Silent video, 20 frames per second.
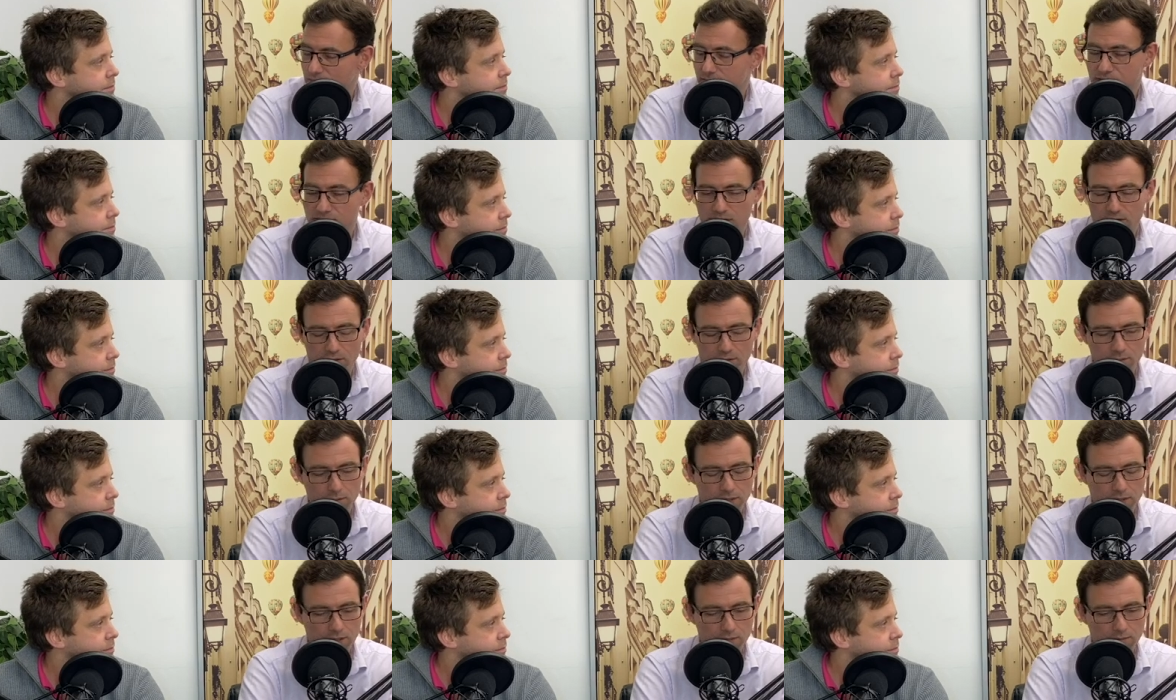Speaker 1: So
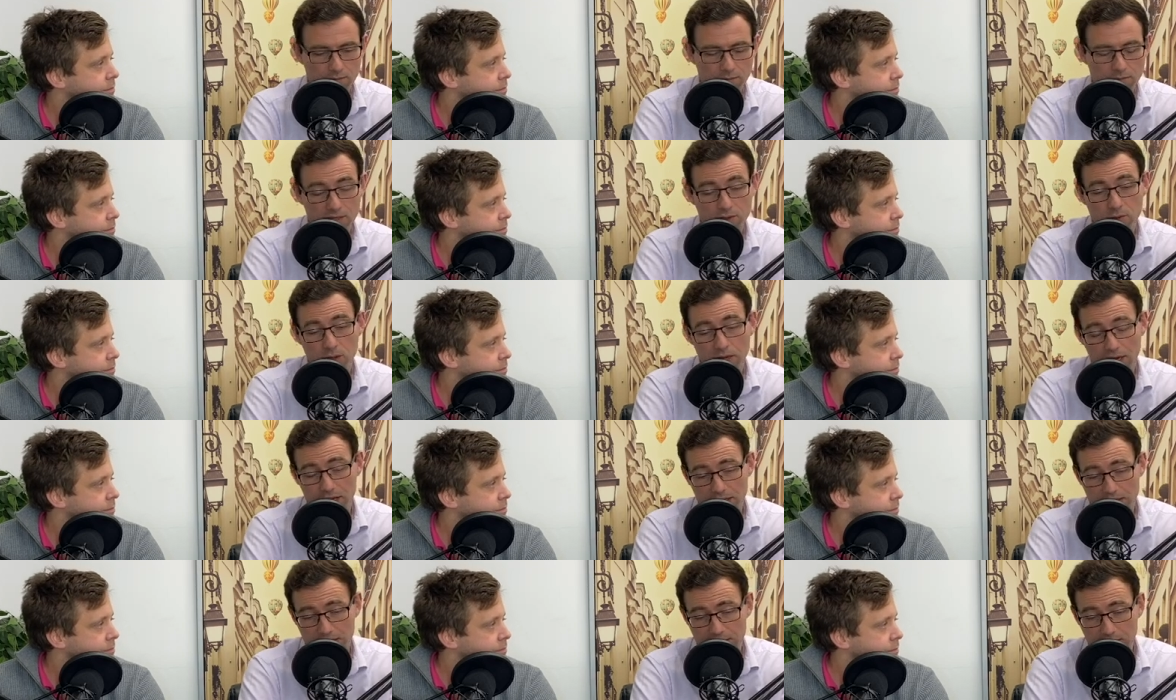um, I quite
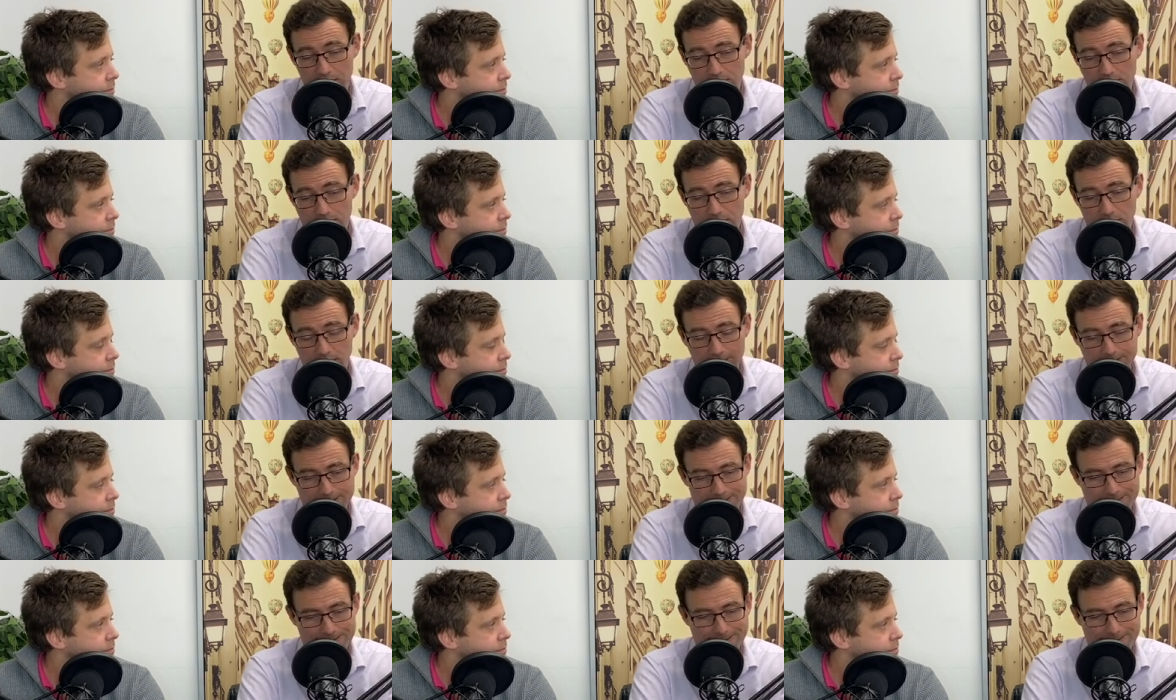like that.
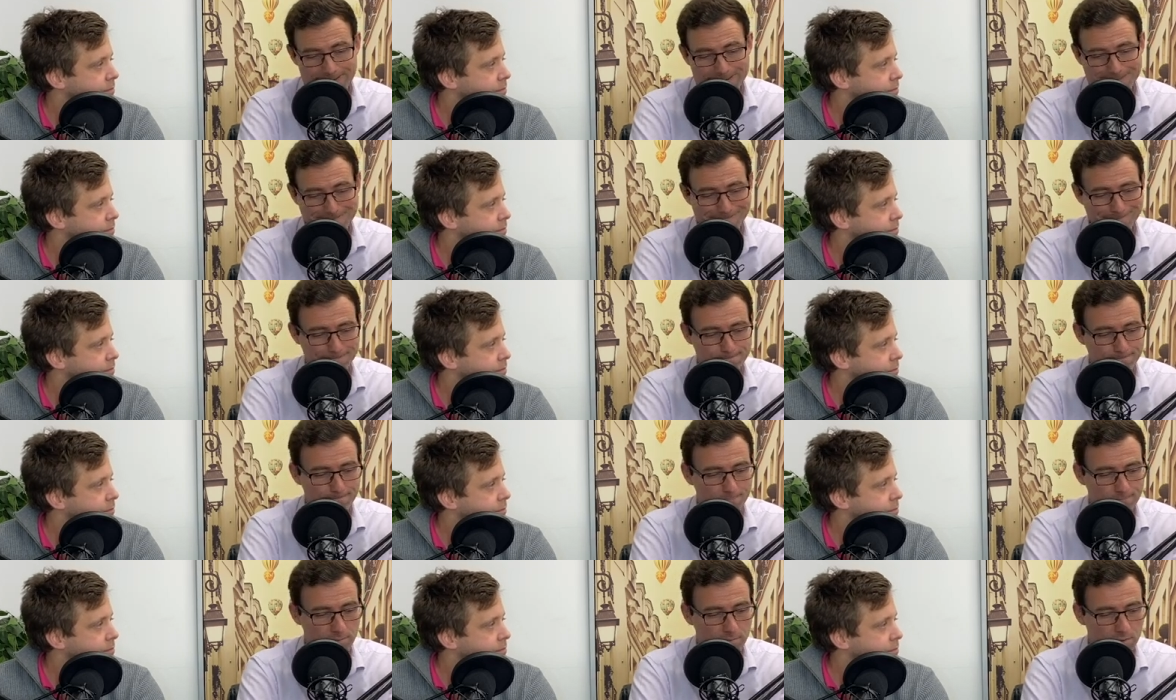Um,
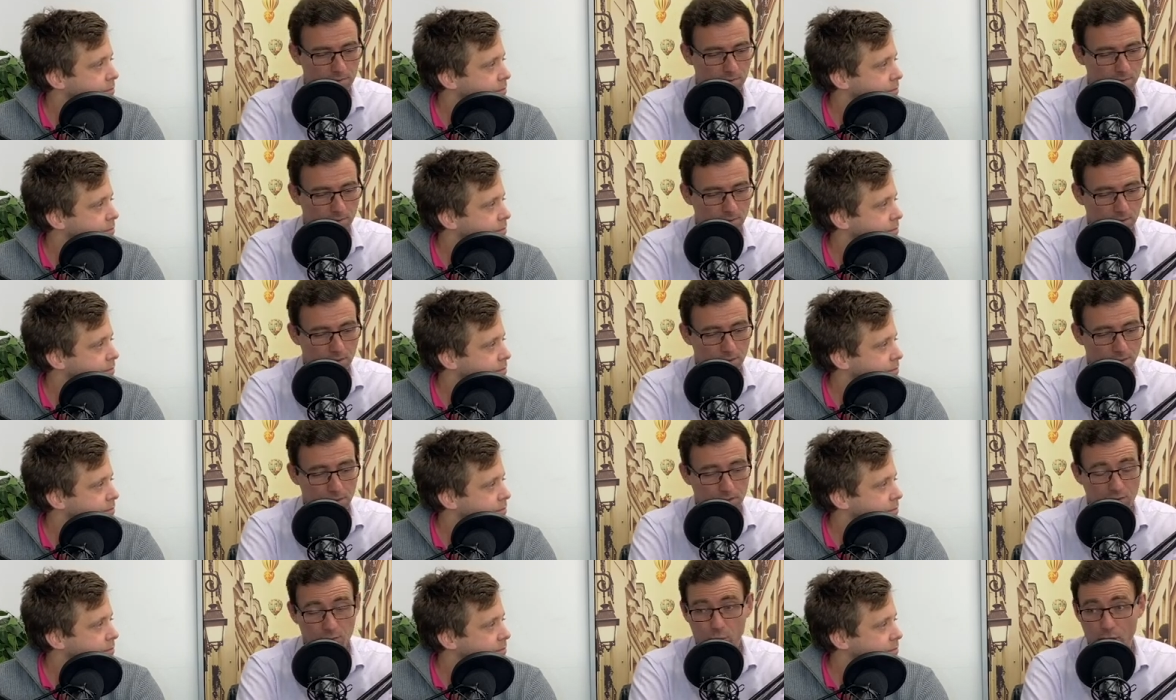
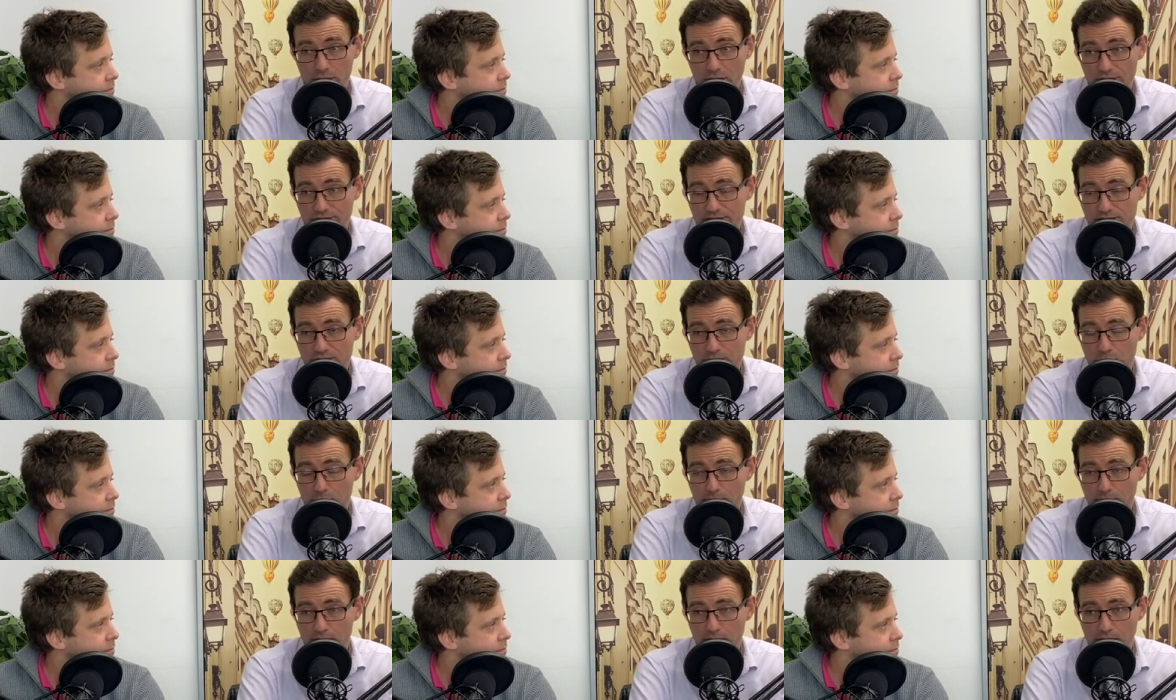what else has caught
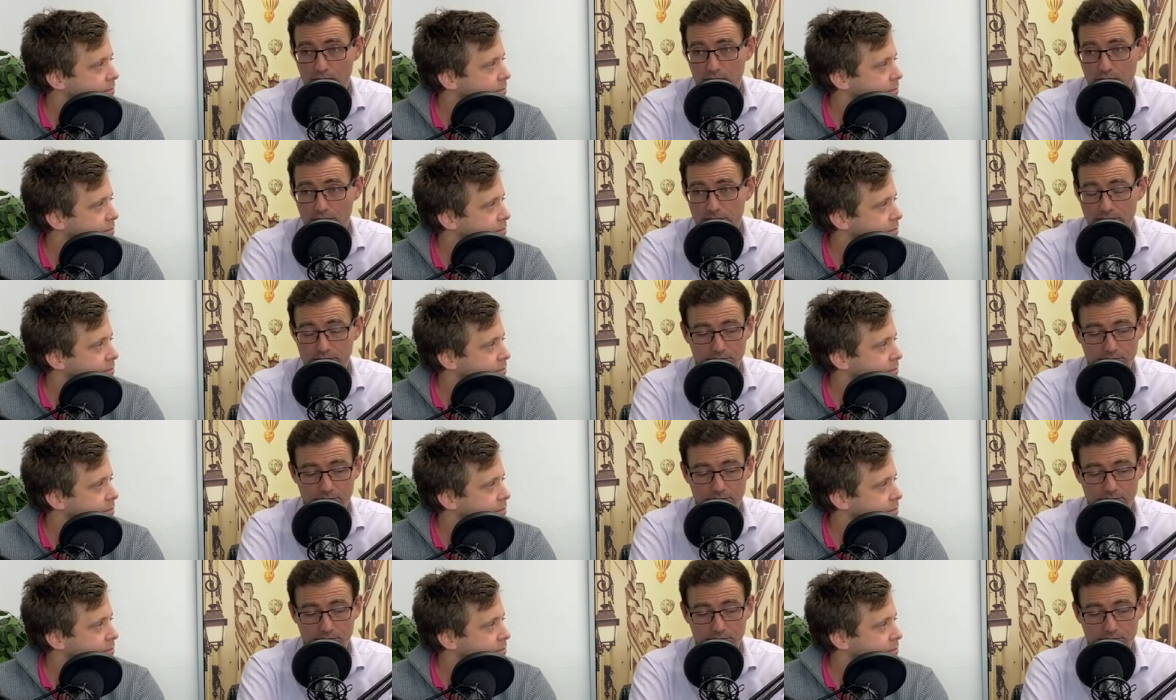my eye?